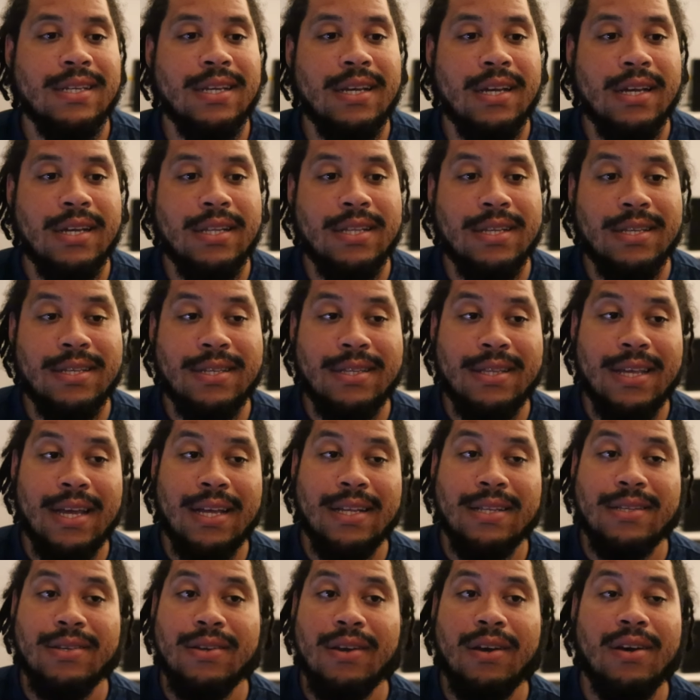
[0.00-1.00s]
The
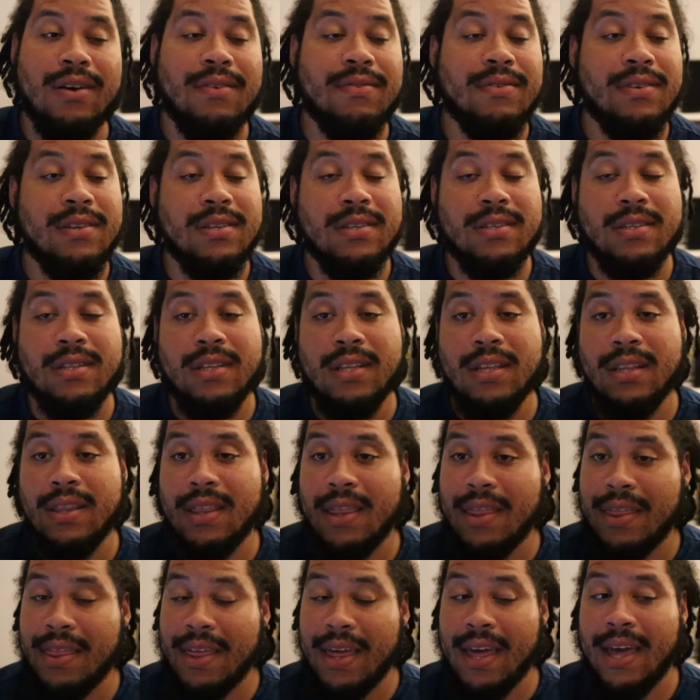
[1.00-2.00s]
stats are obviously
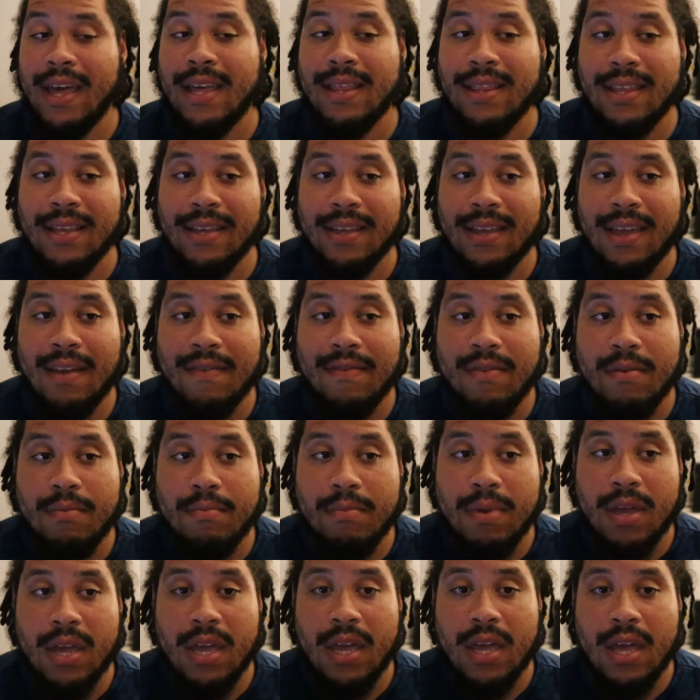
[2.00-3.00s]
there. They're
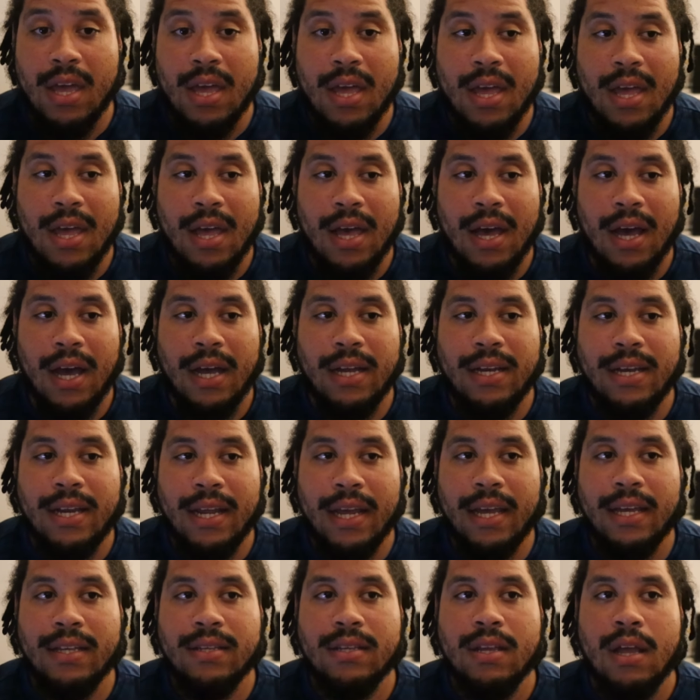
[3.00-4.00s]
giving me
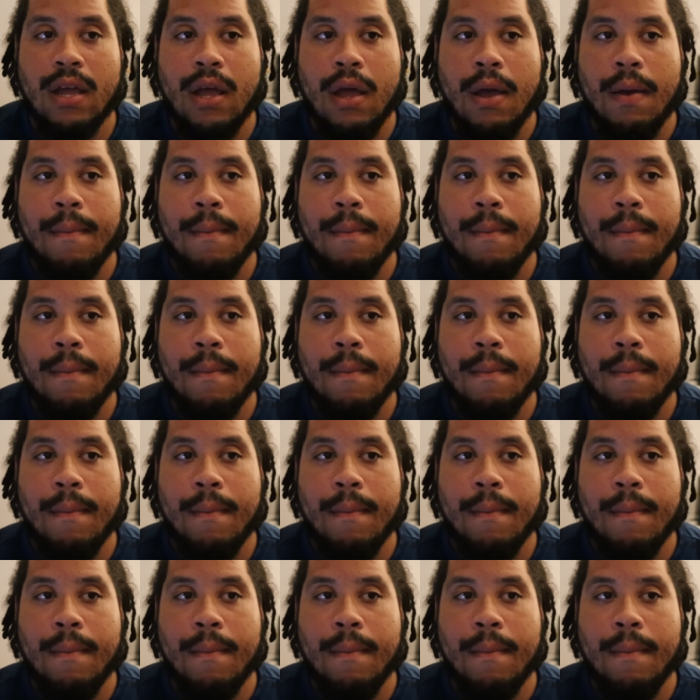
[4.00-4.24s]
ideas.